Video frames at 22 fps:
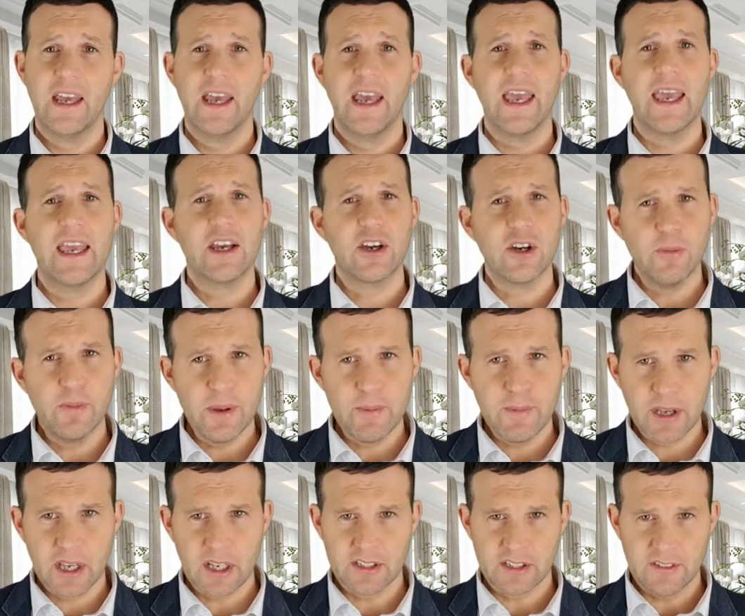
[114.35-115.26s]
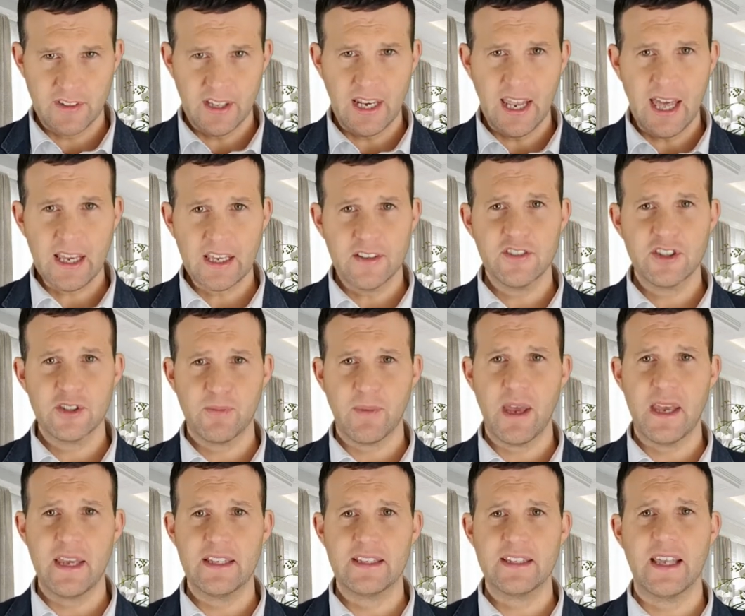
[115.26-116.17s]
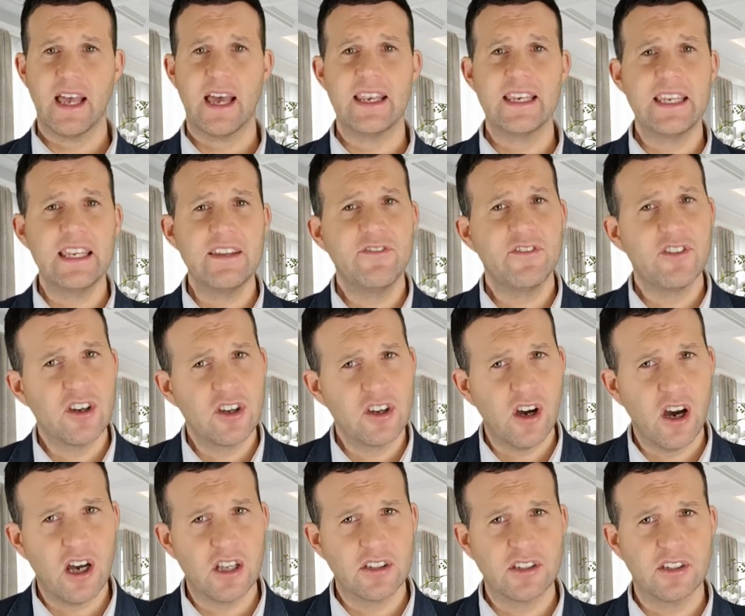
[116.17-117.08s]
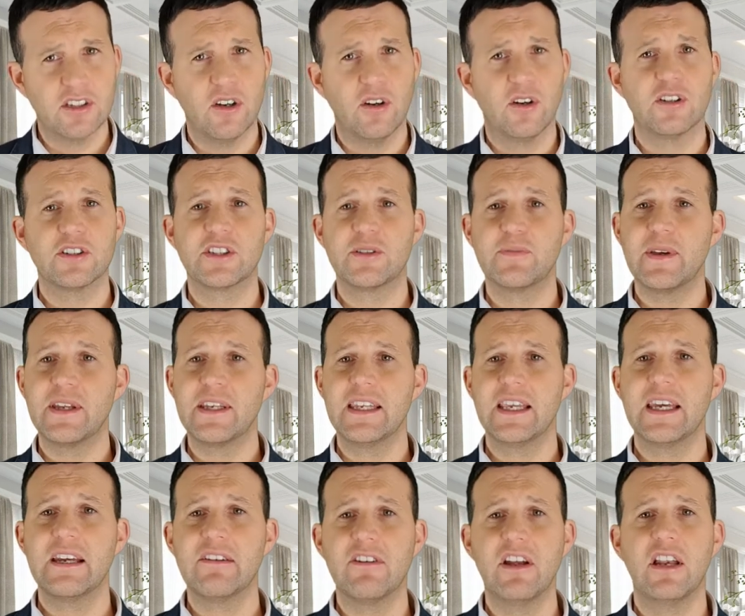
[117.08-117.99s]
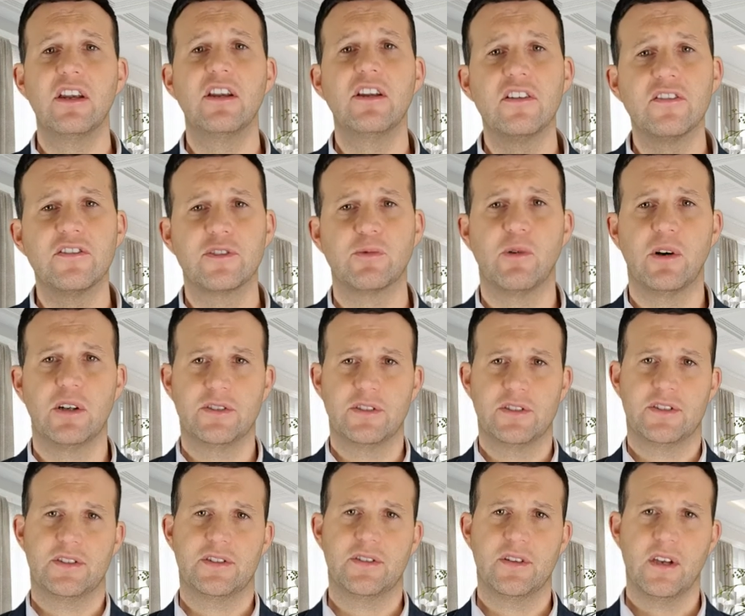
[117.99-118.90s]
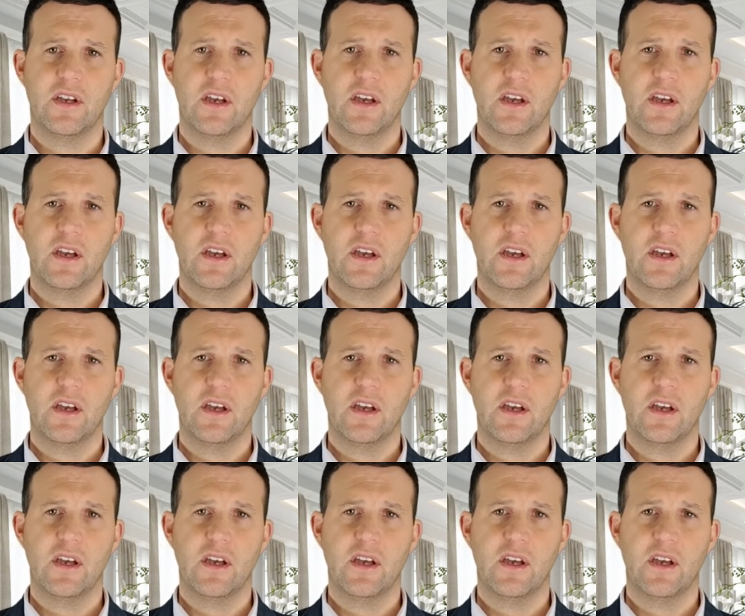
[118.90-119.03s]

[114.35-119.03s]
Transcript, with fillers: It could be because of the lack of space, a need for a garden or to be nearer loved ones.